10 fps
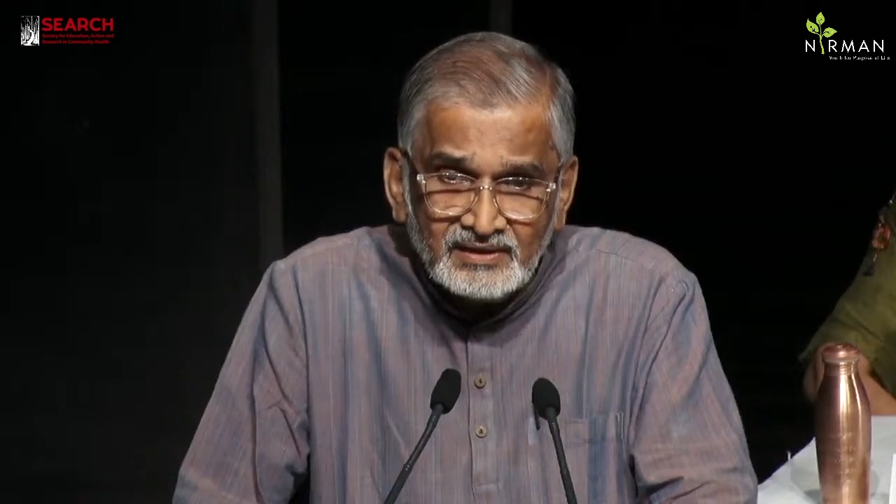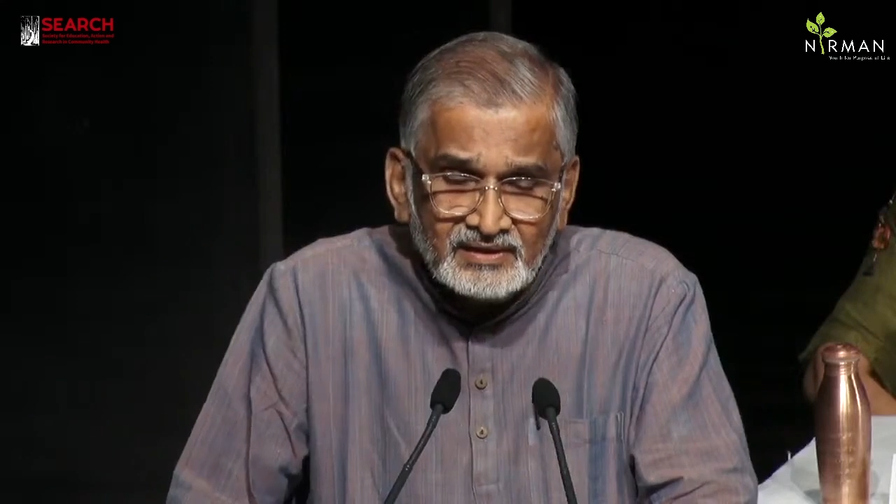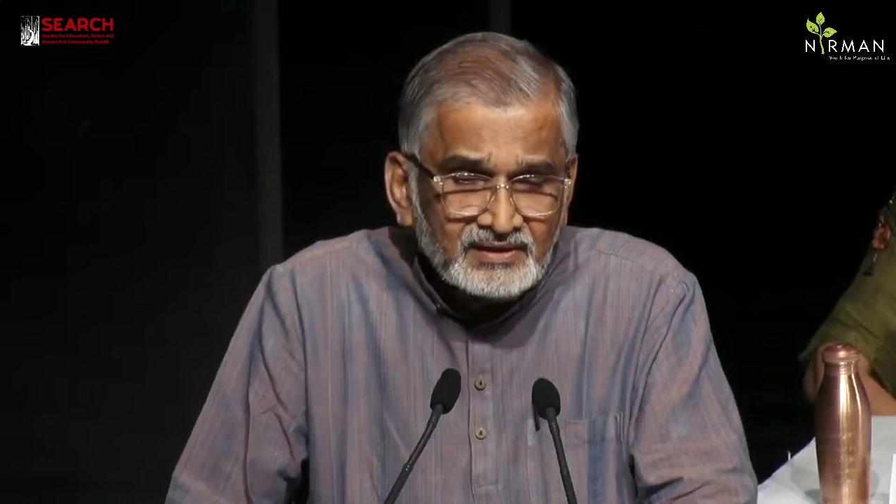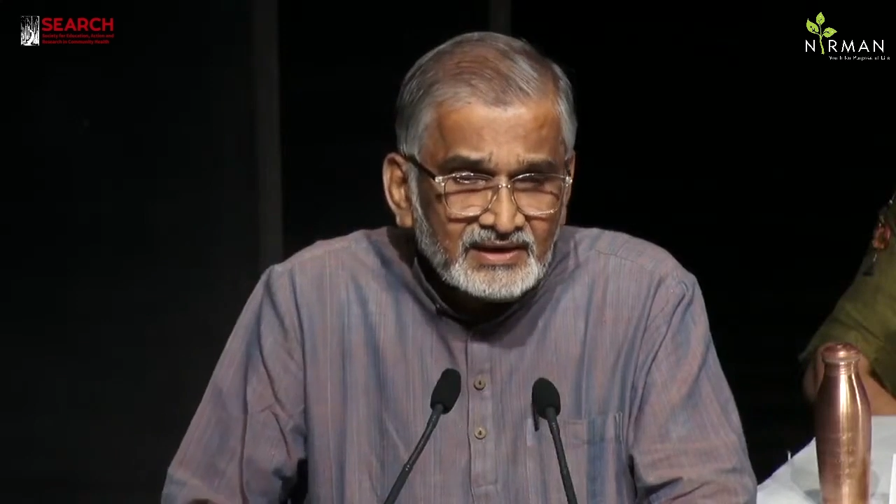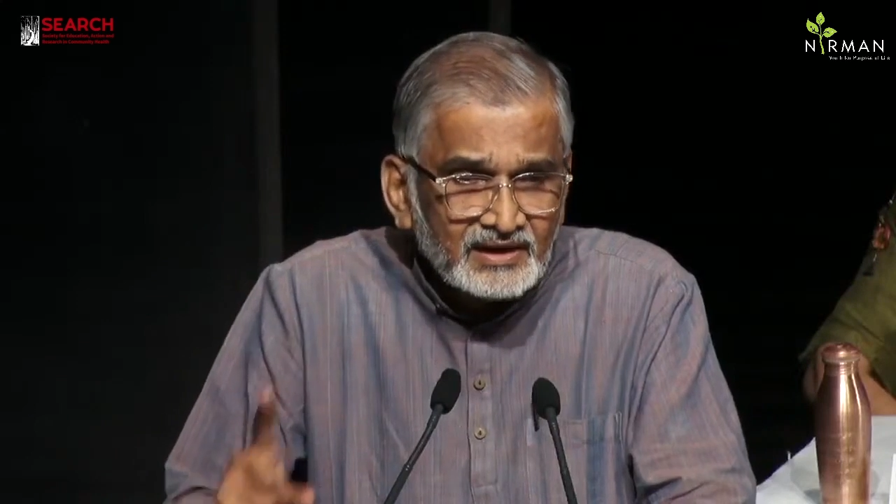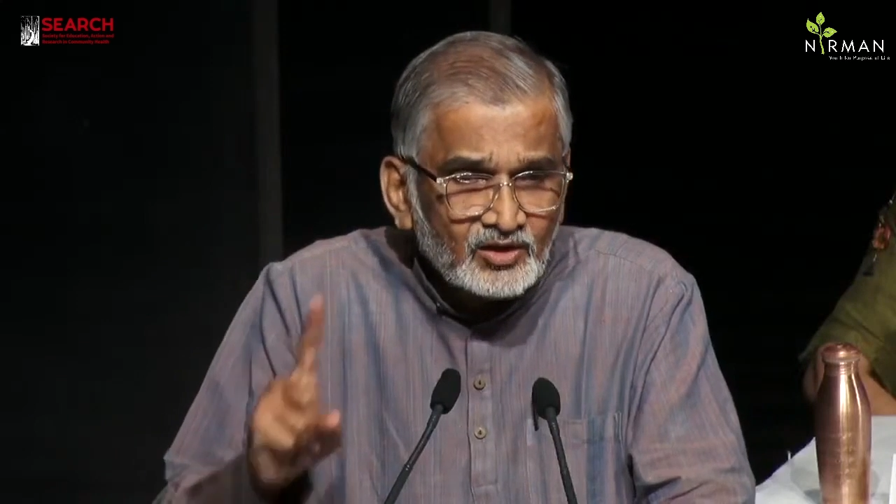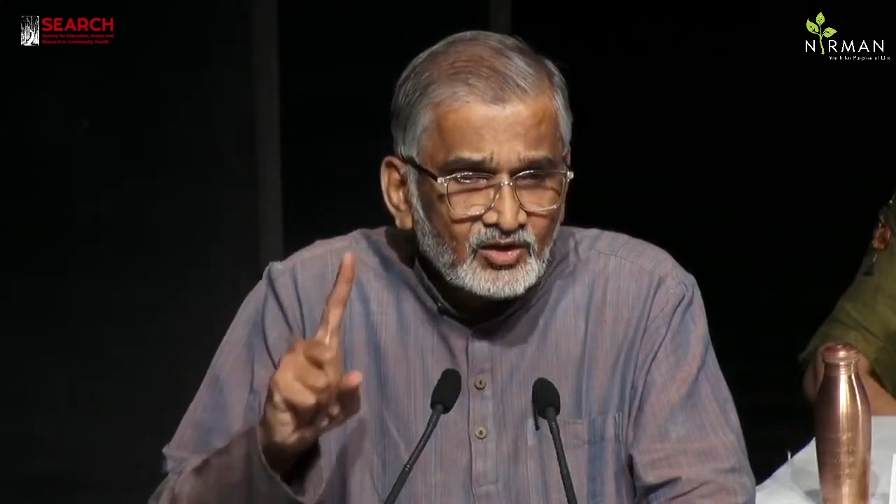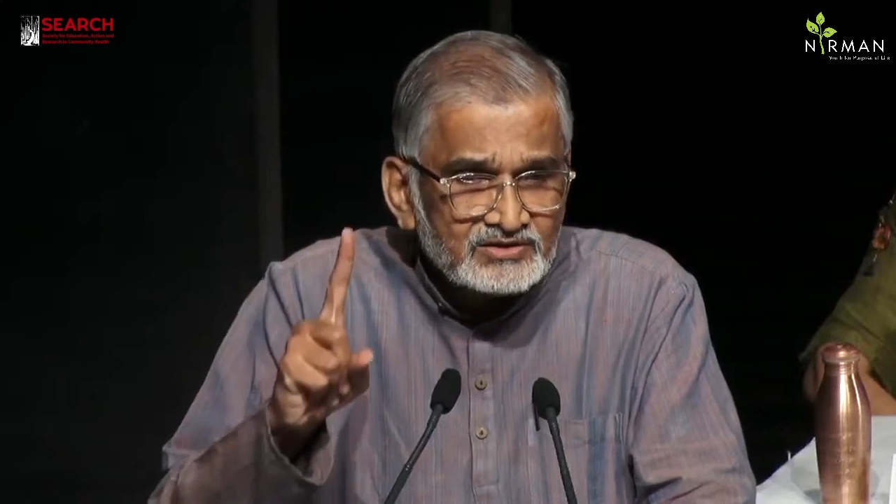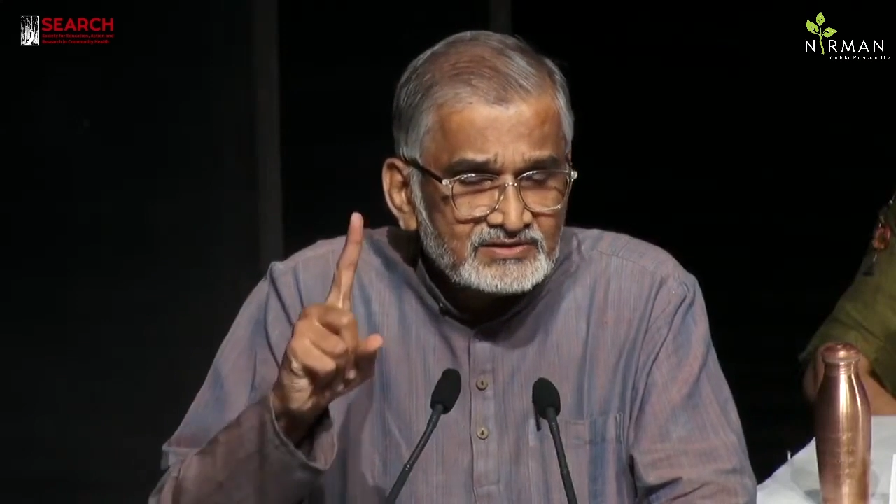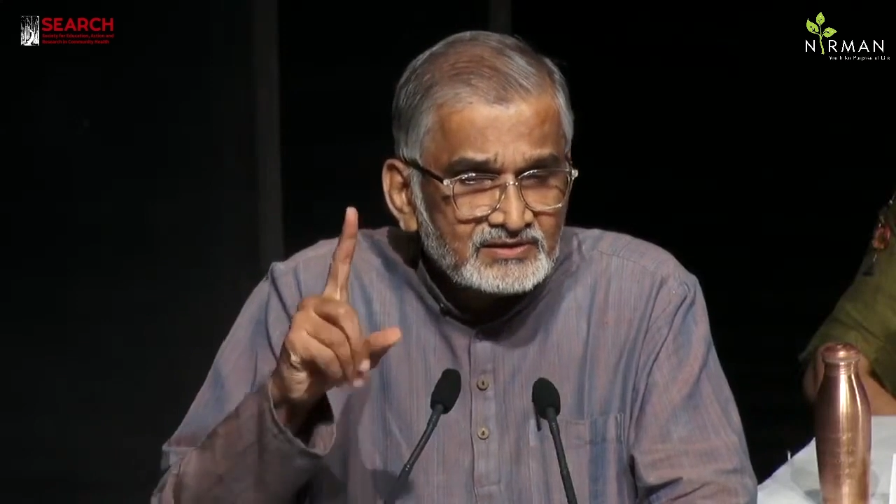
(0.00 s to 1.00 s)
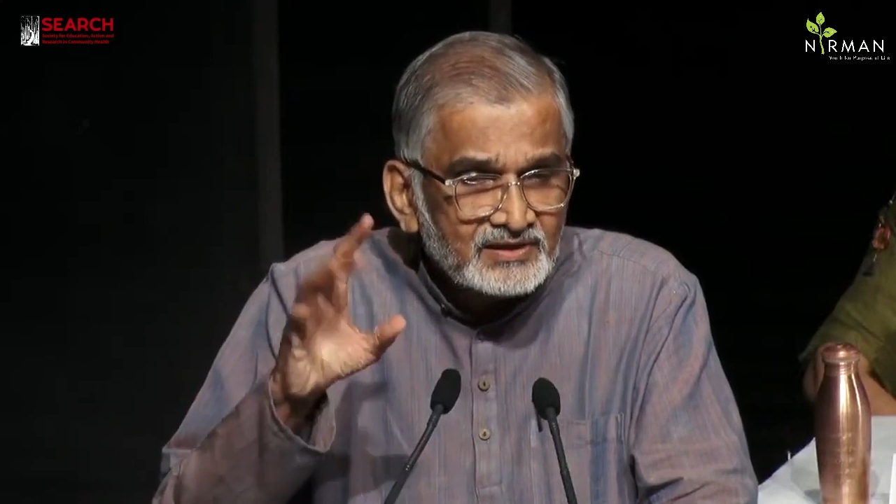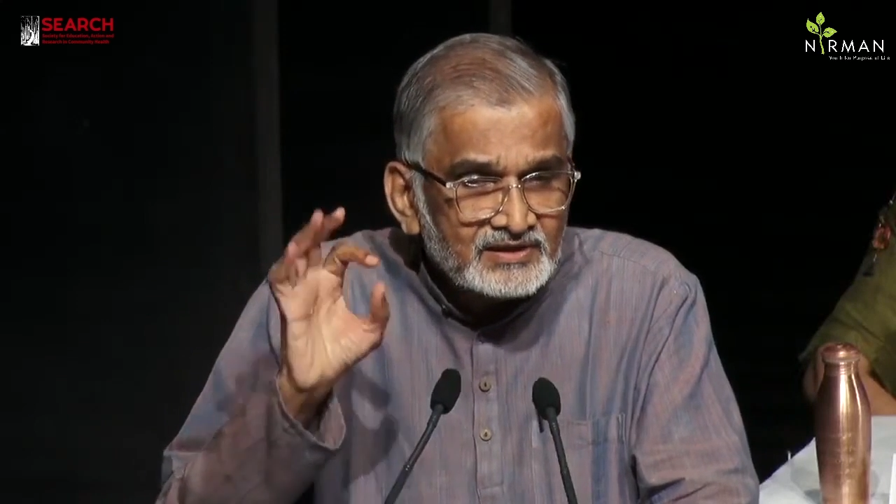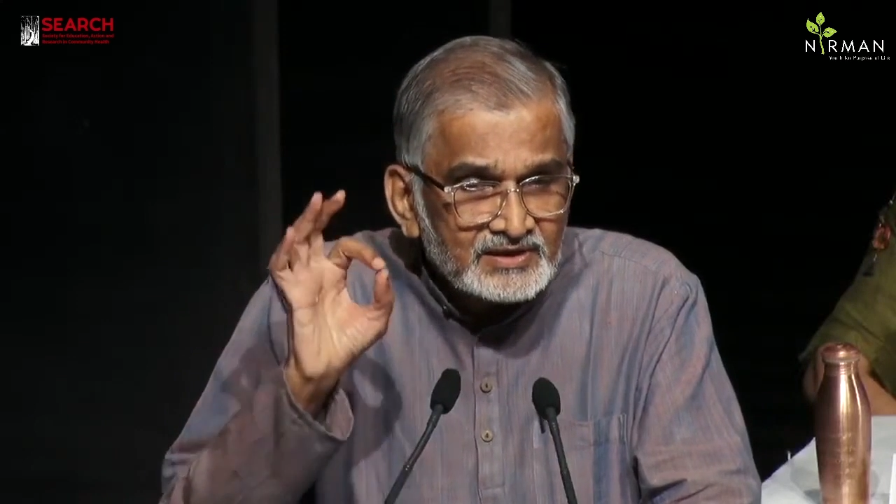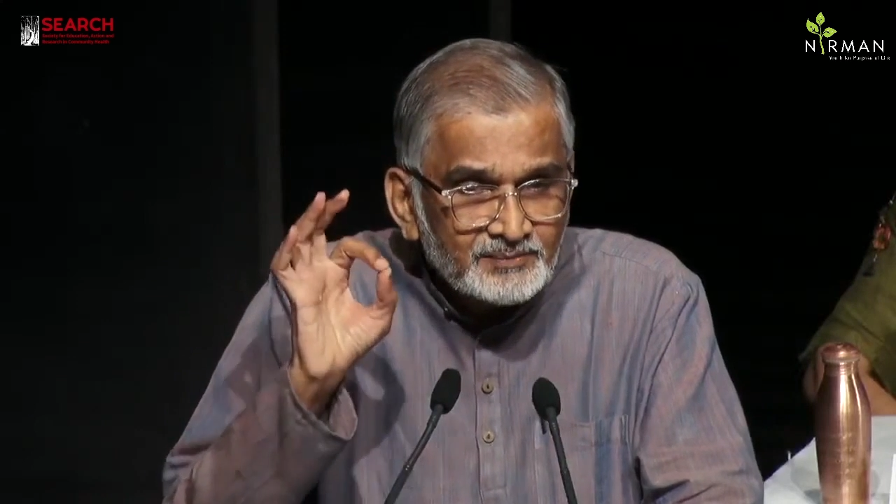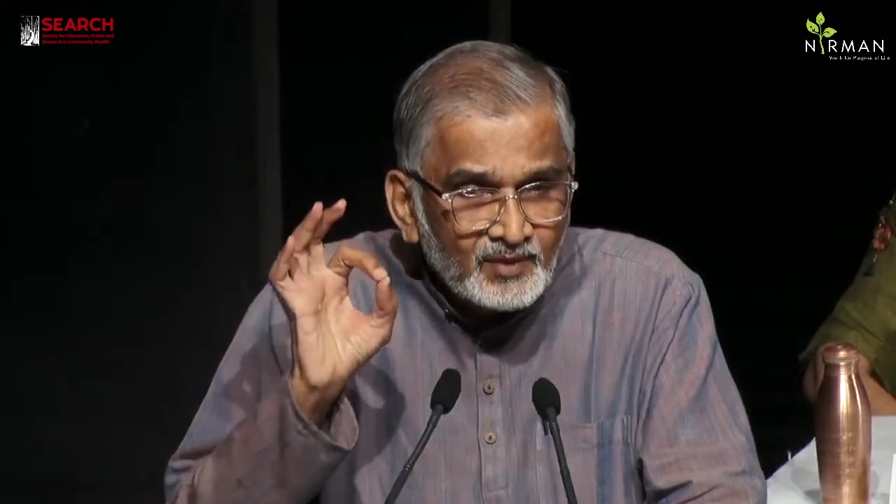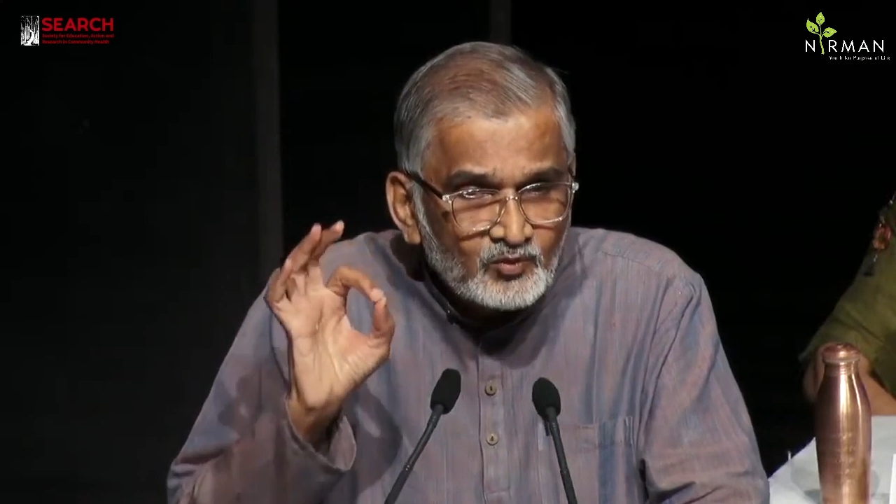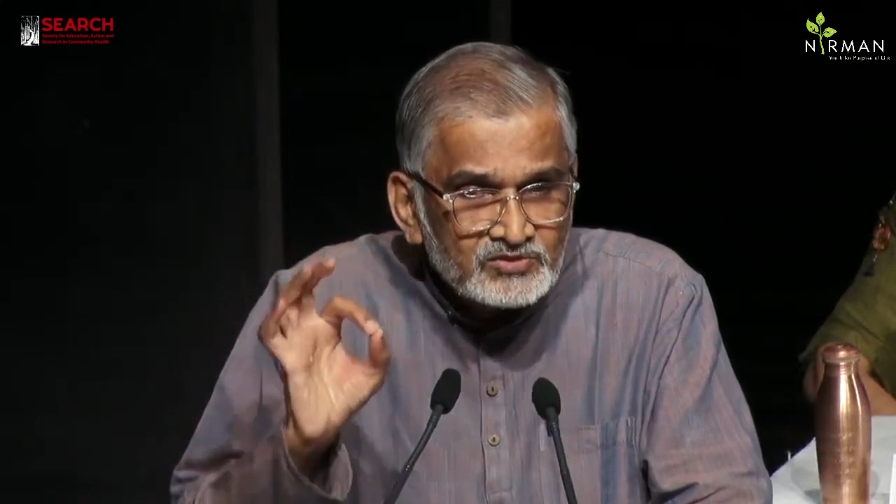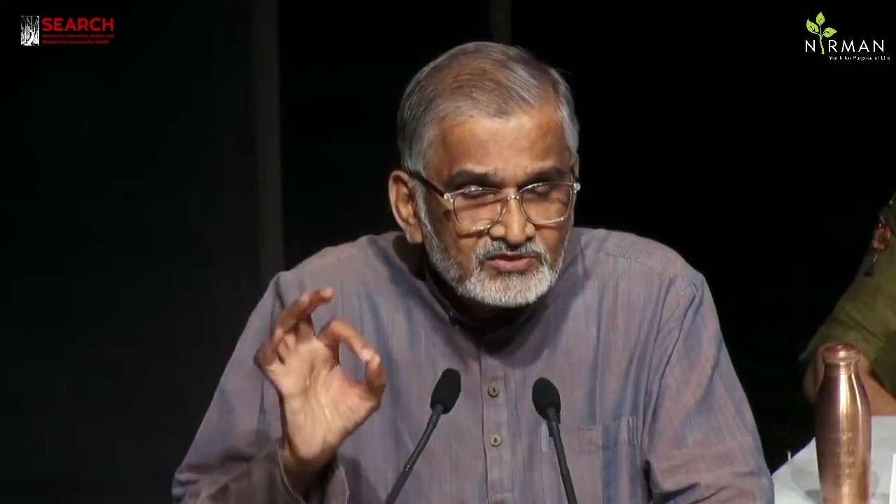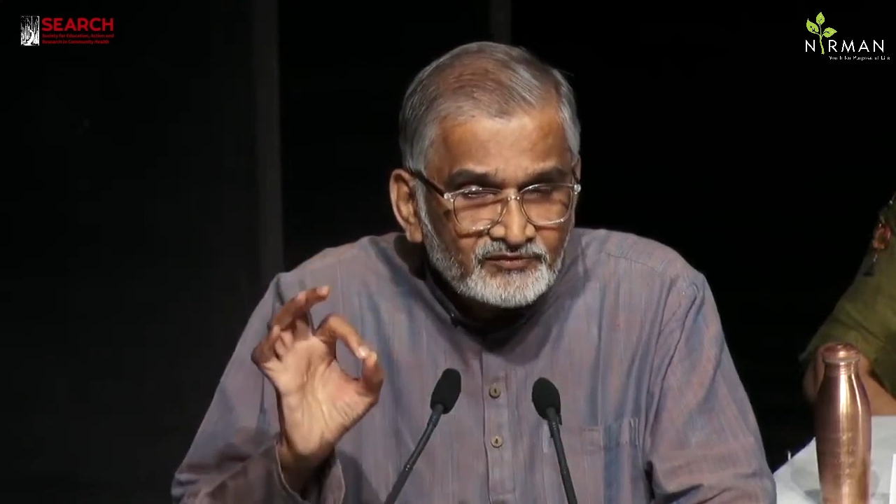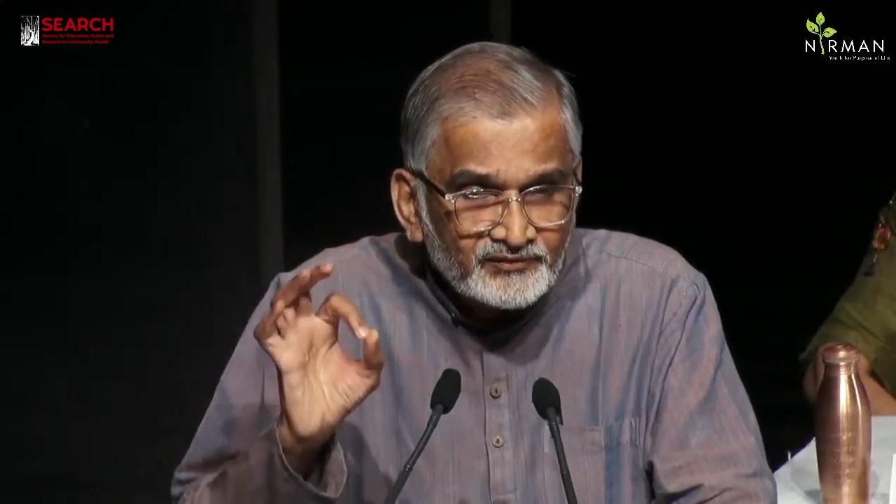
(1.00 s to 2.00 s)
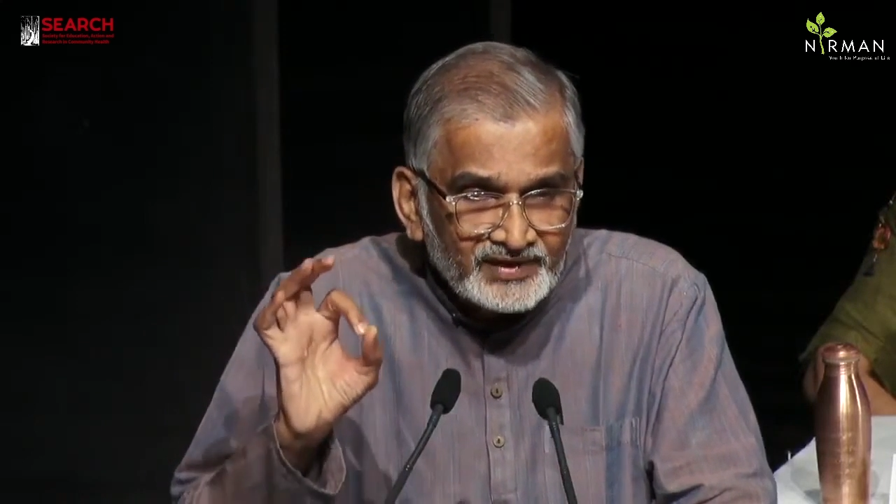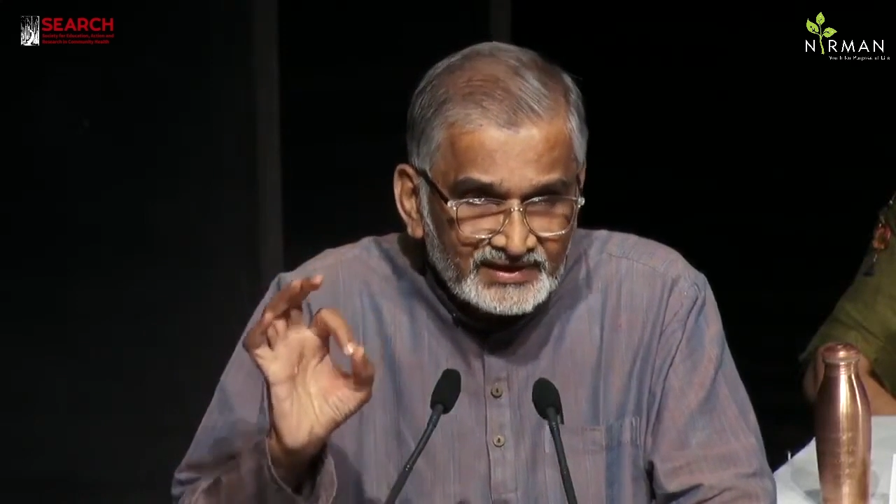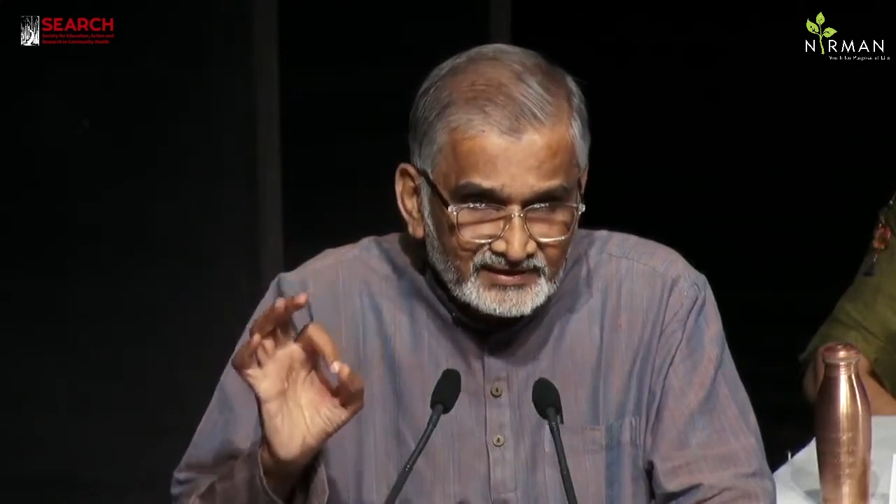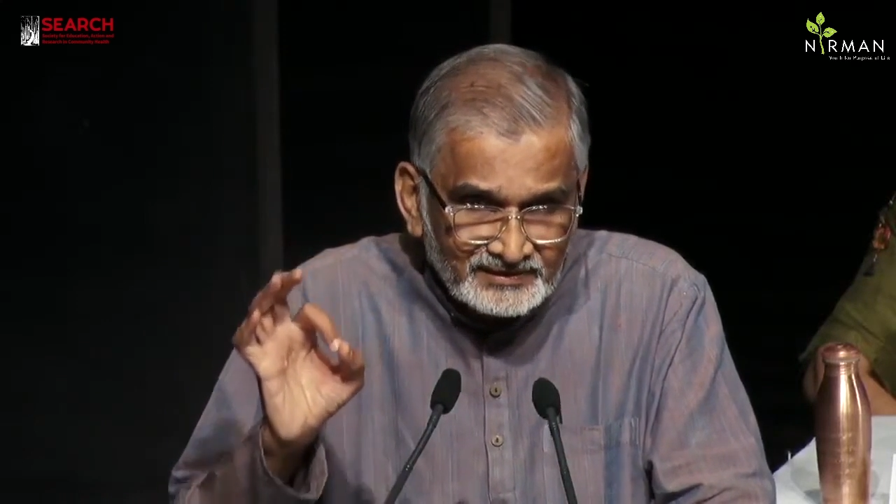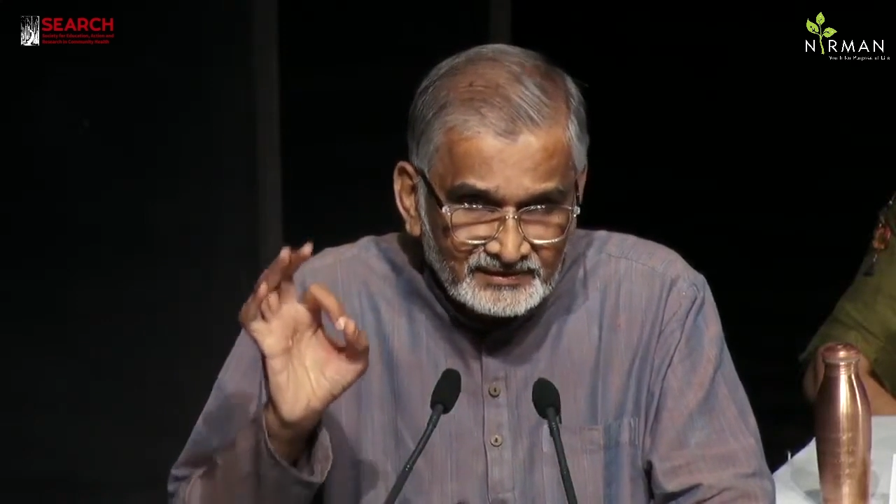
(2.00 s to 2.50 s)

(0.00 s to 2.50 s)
he had lost 30 pounds of weight.